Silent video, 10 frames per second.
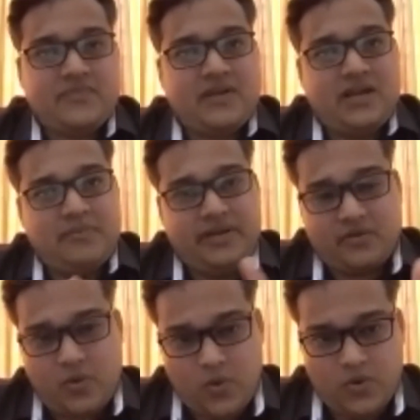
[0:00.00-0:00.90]
I'll be in
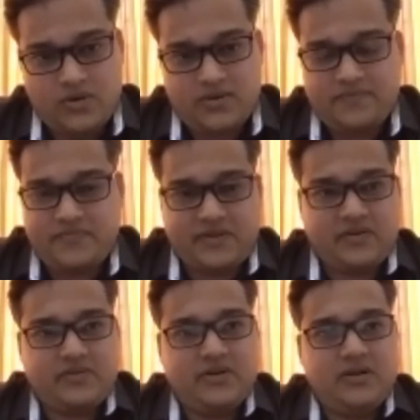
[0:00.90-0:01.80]
court. There
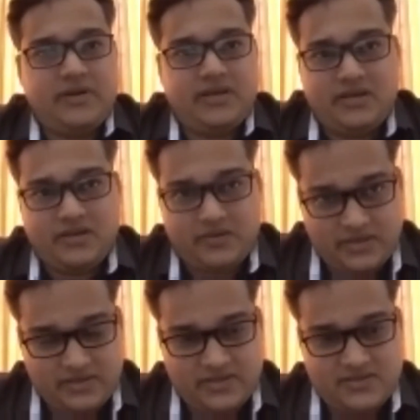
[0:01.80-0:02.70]
will be
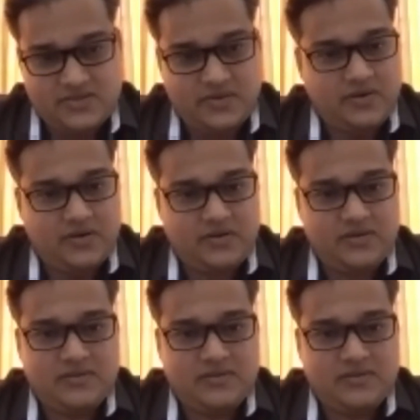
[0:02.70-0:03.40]
hearings going on.